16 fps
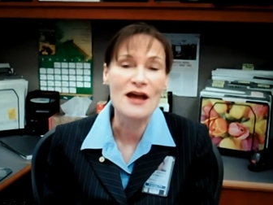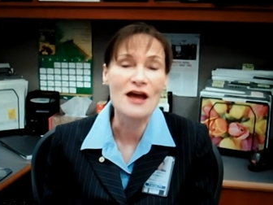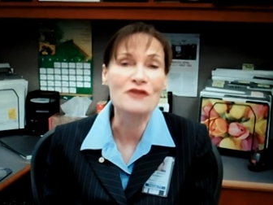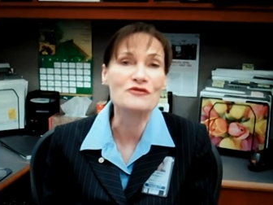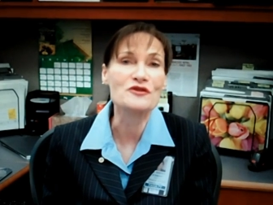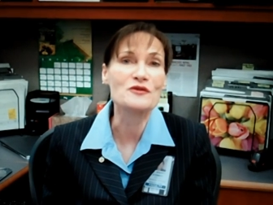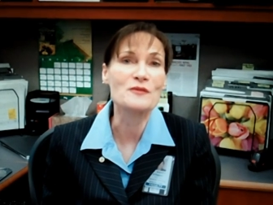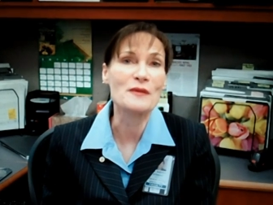
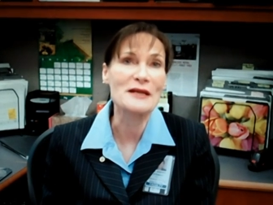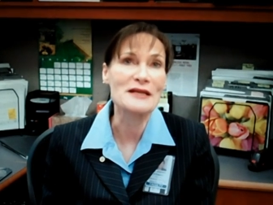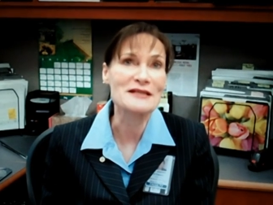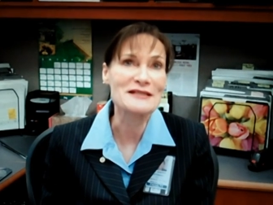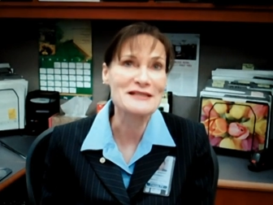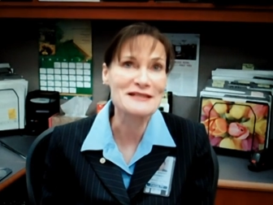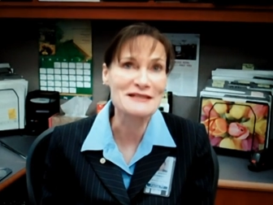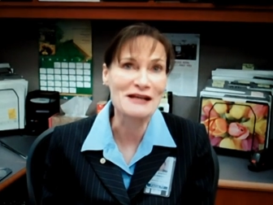out of
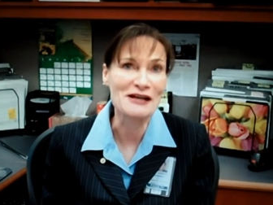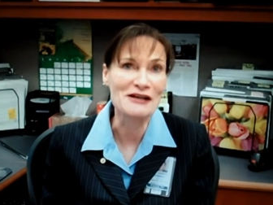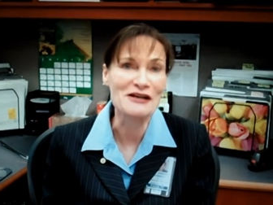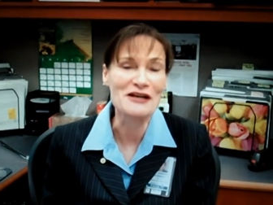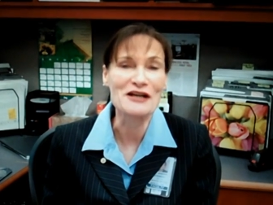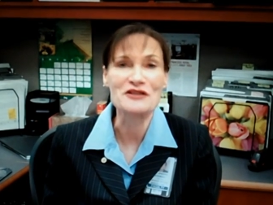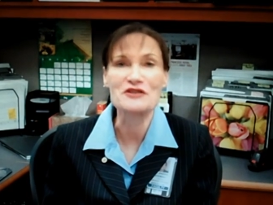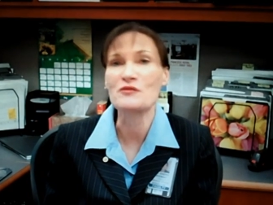space
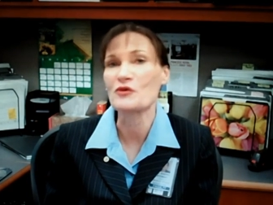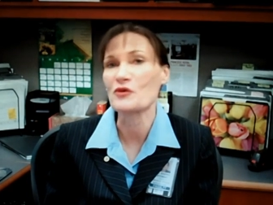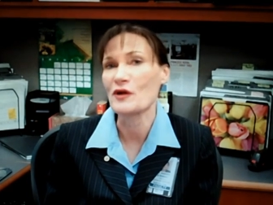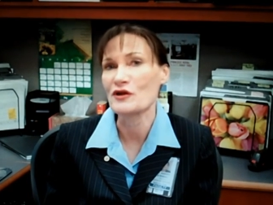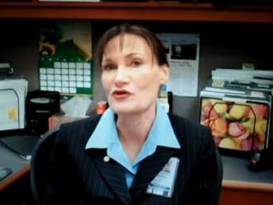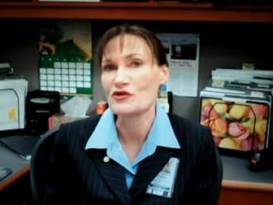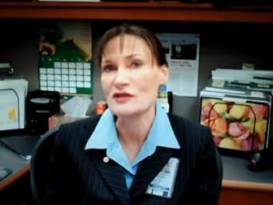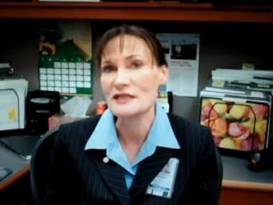uh,
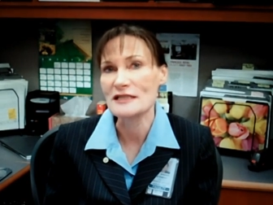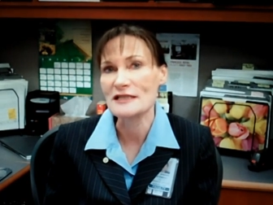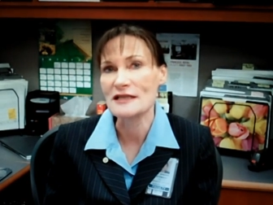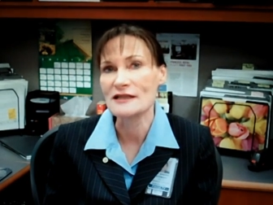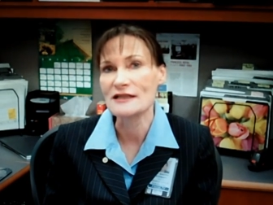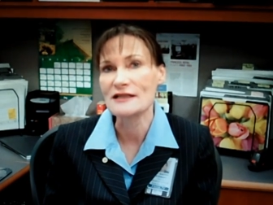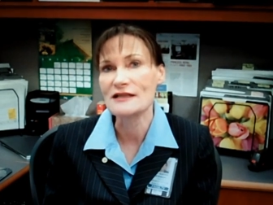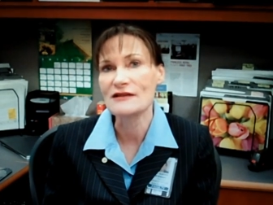explorations,
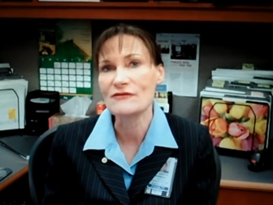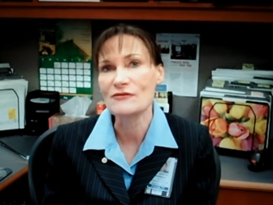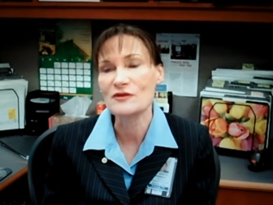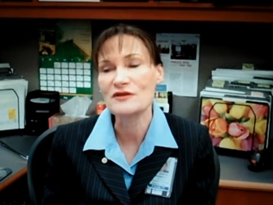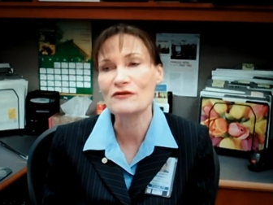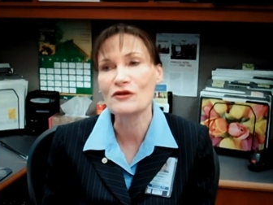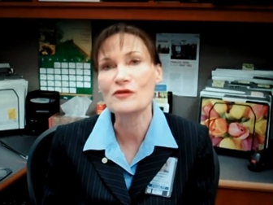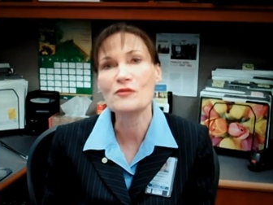and he
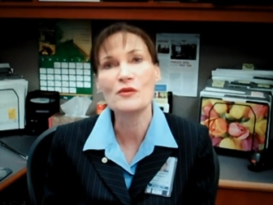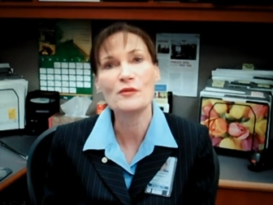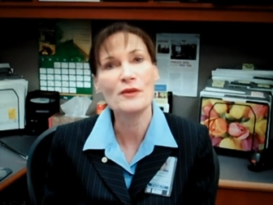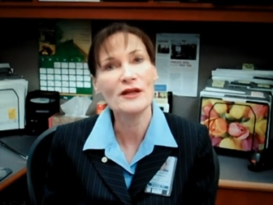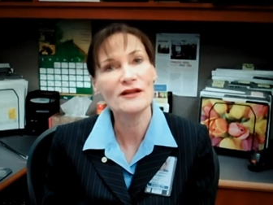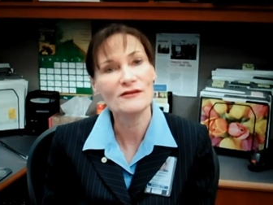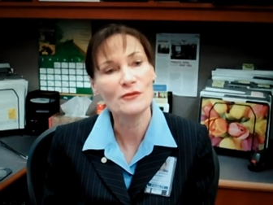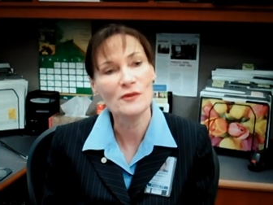was very
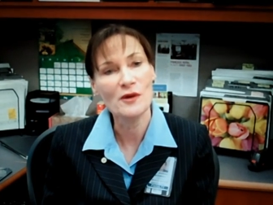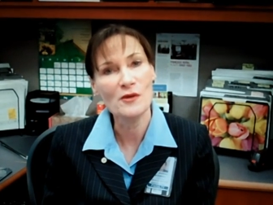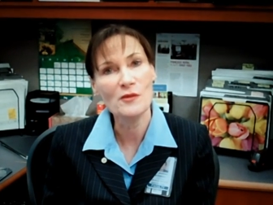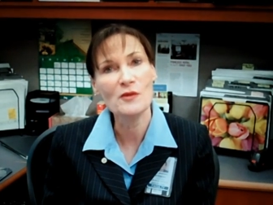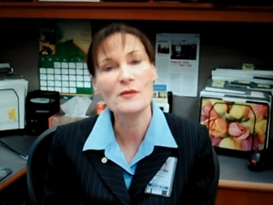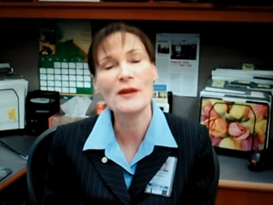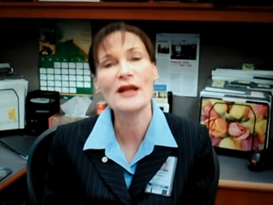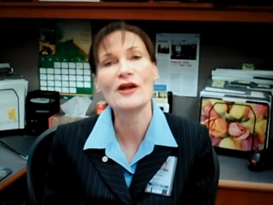prepared, well
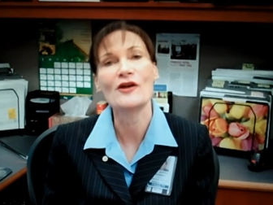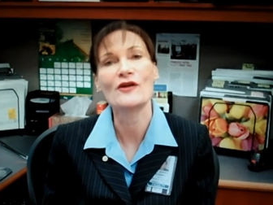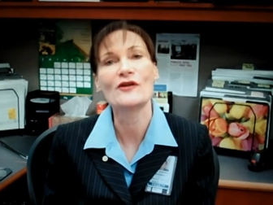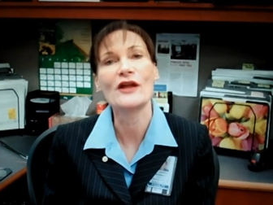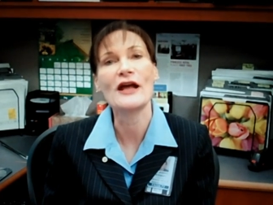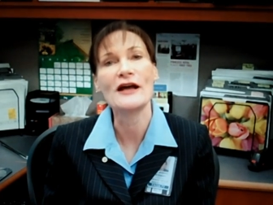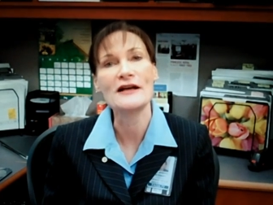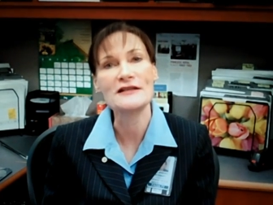
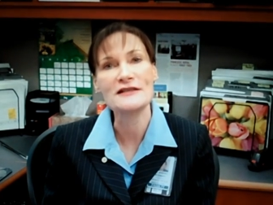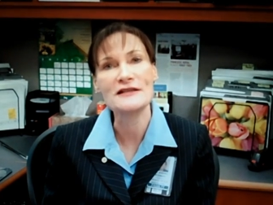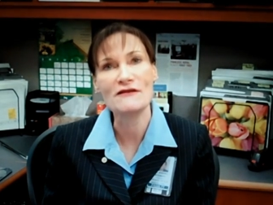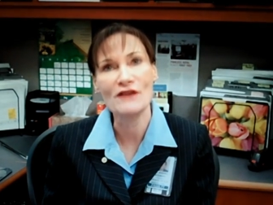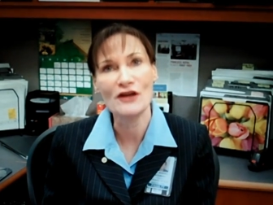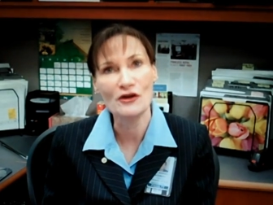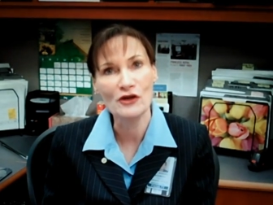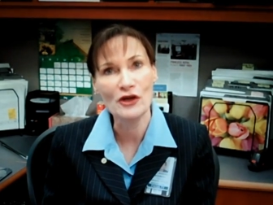prepared as a
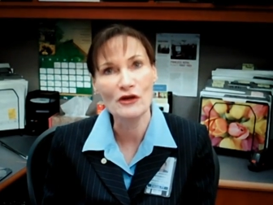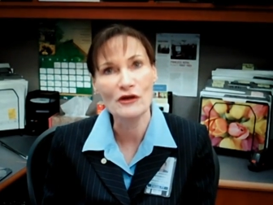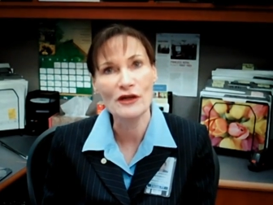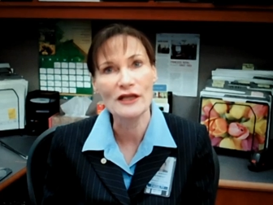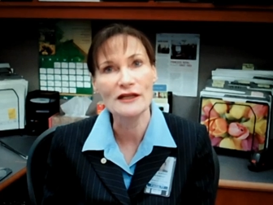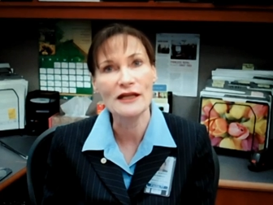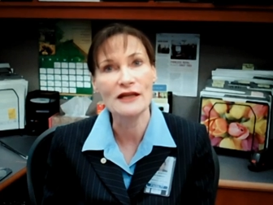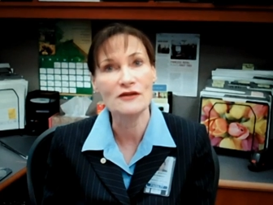
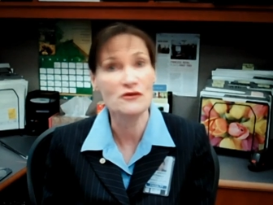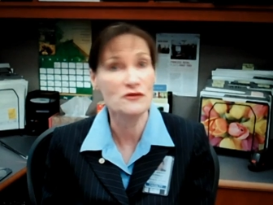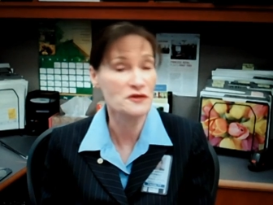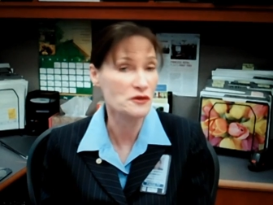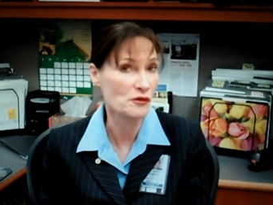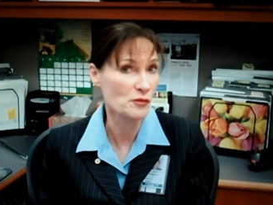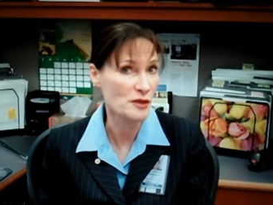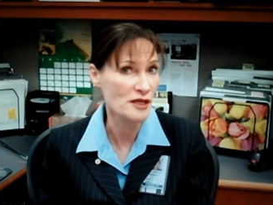veterinarian and
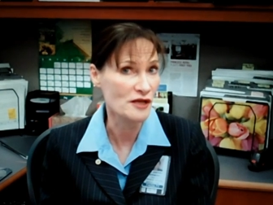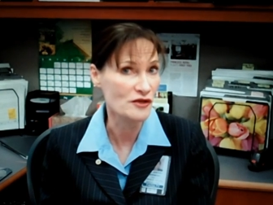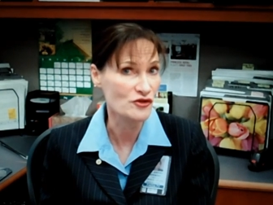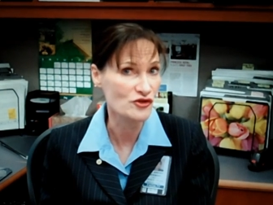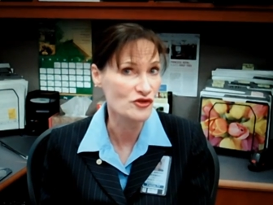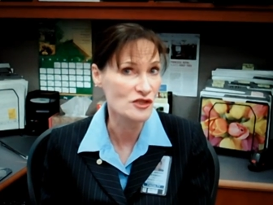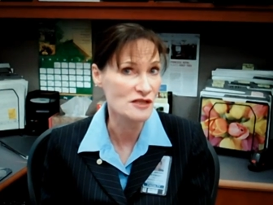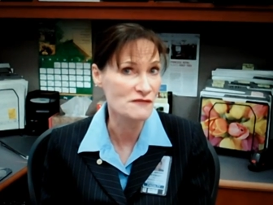also a
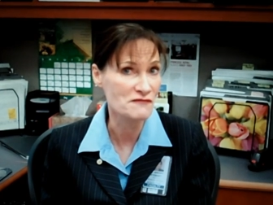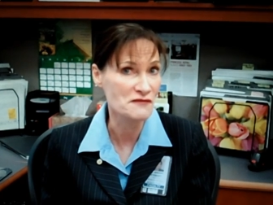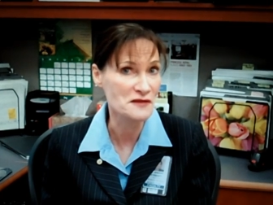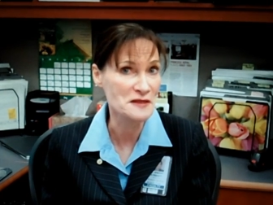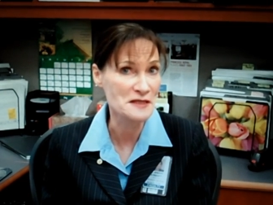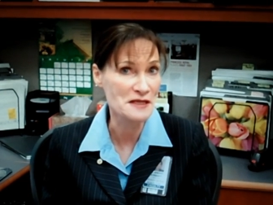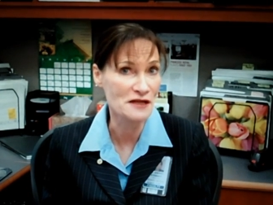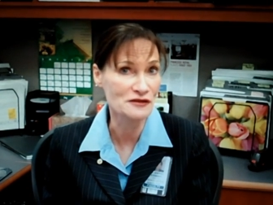PhD in
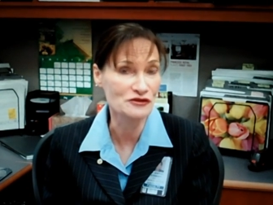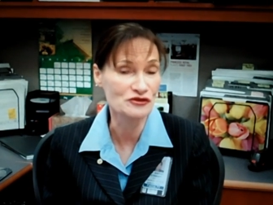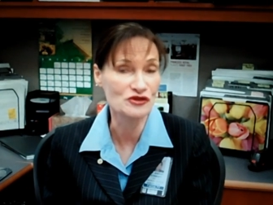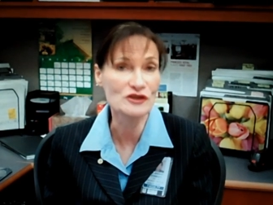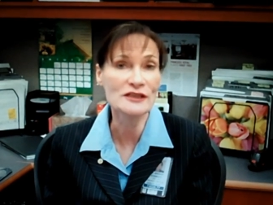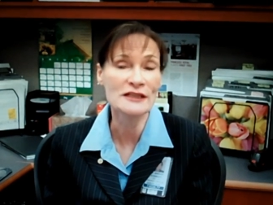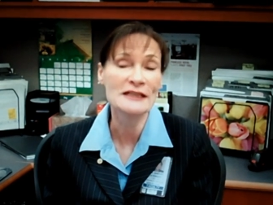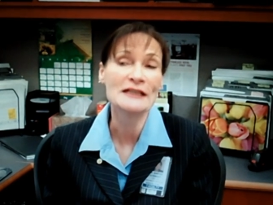
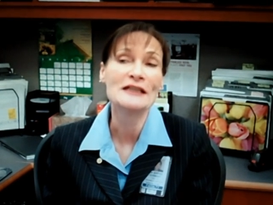physiology